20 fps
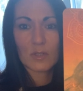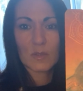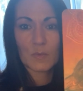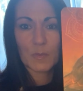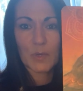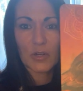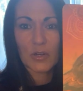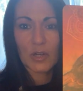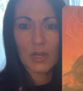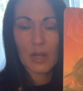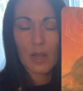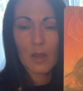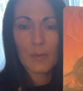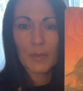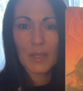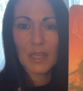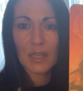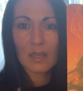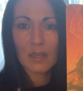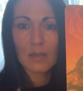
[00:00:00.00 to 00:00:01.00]
spirit
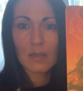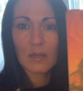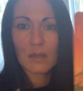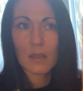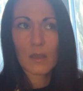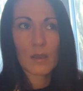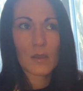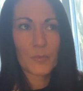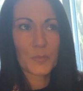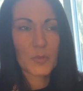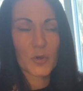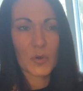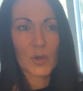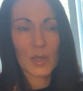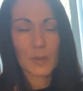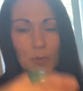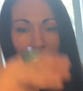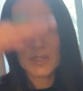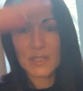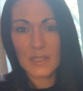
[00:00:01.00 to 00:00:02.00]
coming in, you're
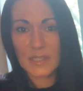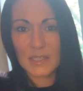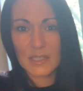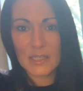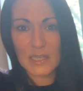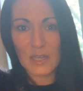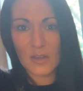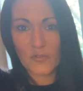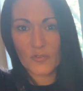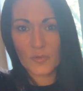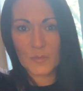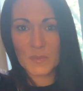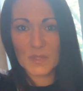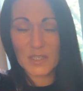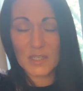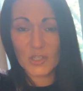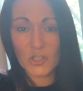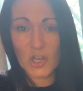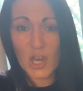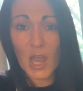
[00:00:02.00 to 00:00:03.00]
able to see from
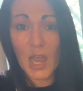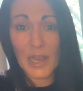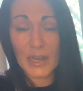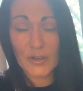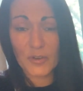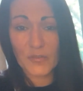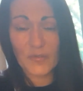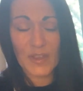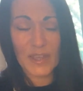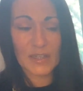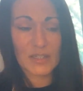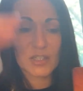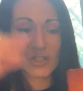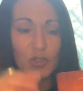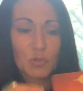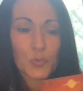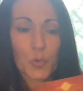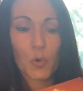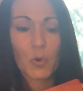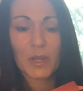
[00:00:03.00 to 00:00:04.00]
such a higher
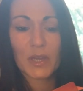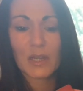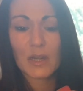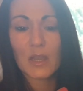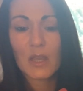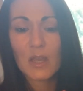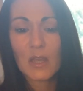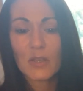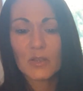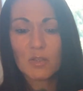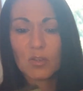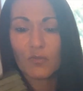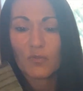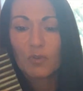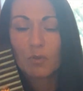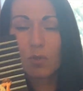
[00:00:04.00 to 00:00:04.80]
vantage point. So if